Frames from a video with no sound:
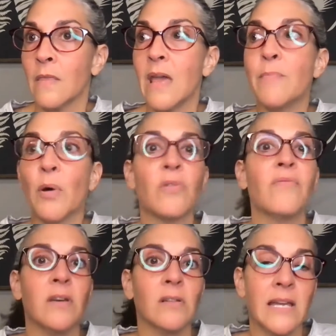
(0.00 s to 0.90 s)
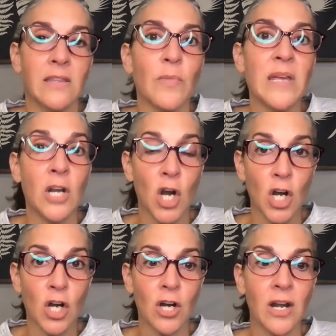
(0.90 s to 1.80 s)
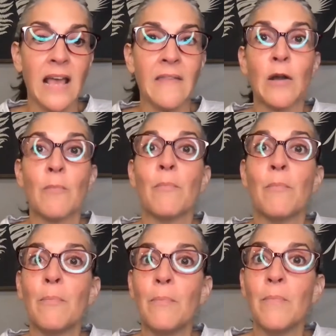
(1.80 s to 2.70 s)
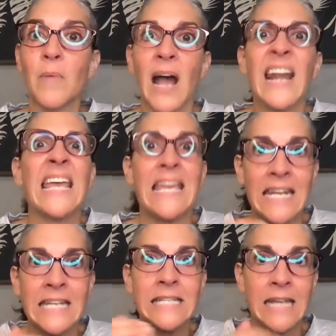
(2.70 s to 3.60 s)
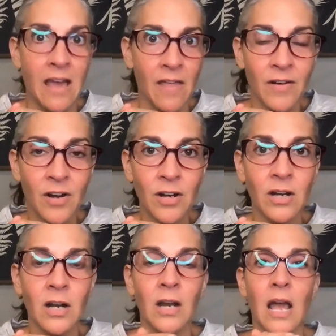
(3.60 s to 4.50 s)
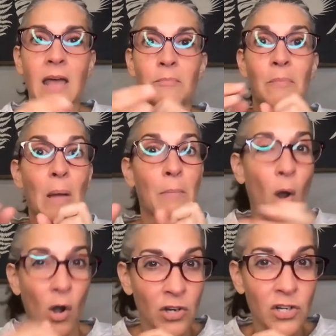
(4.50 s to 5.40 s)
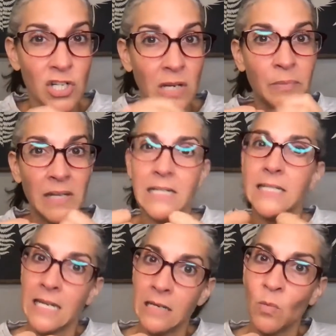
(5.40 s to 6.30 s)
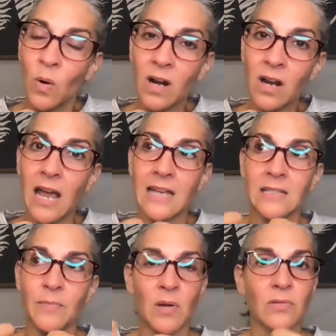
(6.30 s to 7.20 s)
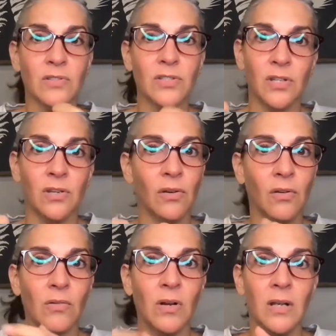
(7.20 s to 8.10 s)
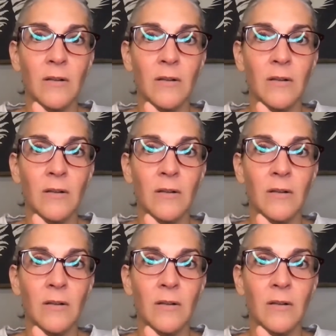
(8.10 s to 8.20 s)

like they're being heard and they're kind of in it together, and a partnership, like teamwork, as opposed to,